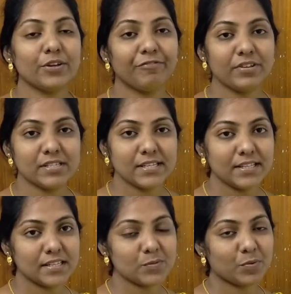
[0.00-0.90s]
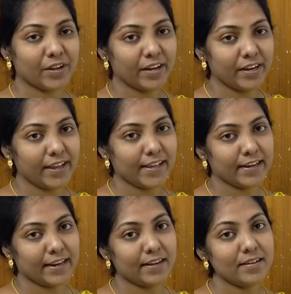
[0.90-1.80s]
if we see this prairie
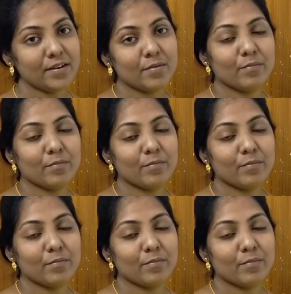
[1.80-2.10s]
area,